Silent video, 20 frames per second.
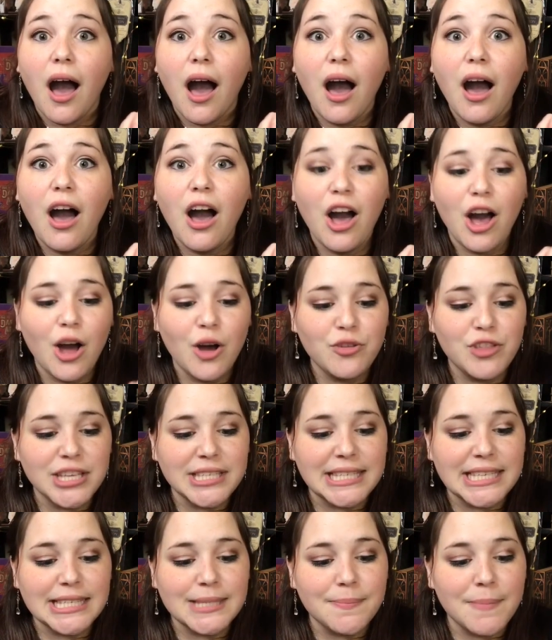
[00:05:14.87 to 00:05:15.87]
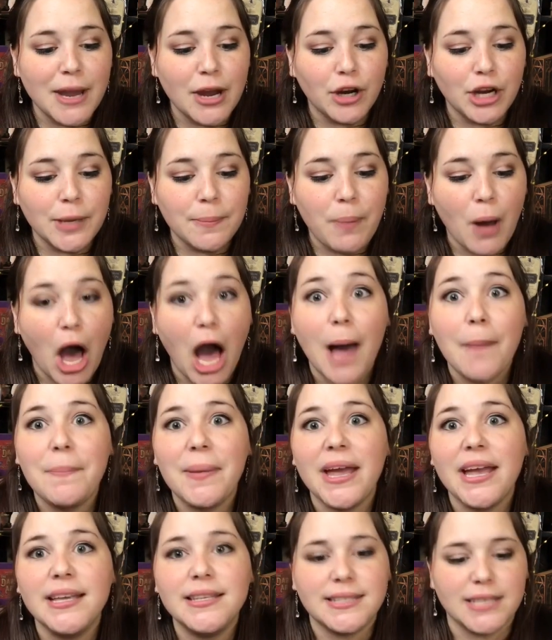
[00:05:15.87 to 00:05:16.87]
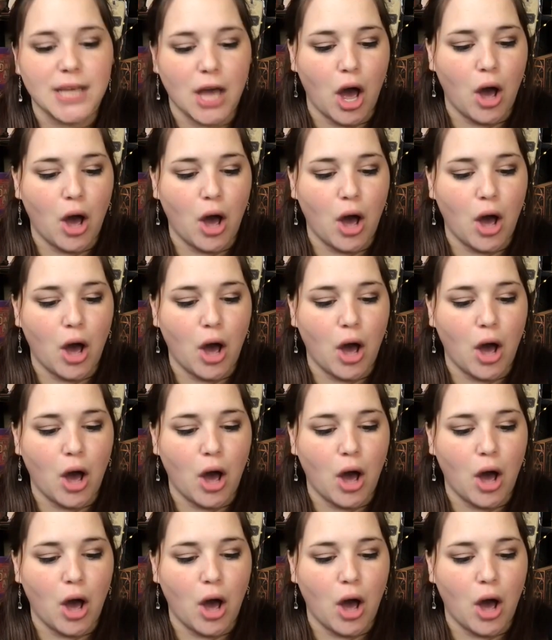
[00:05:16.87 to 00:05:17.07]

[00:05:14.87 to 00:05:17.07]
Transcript: Oh, this is Mary Poppins.